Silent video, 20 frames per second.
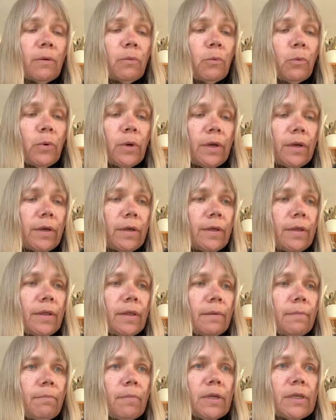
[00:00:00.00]
with
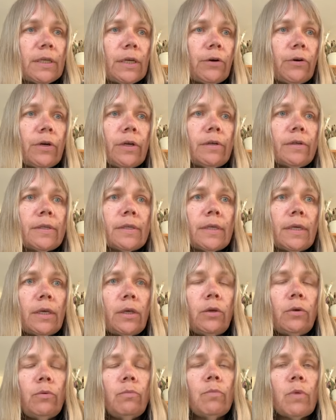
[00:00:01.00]
materials that
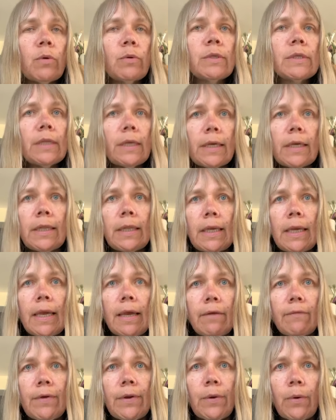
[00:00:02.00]
you most likely
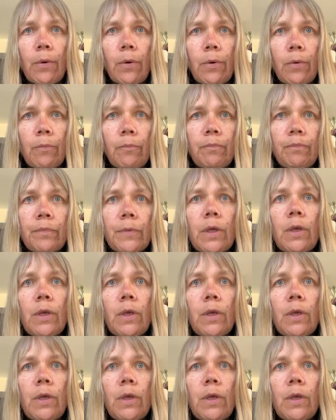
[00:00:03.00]
have at home.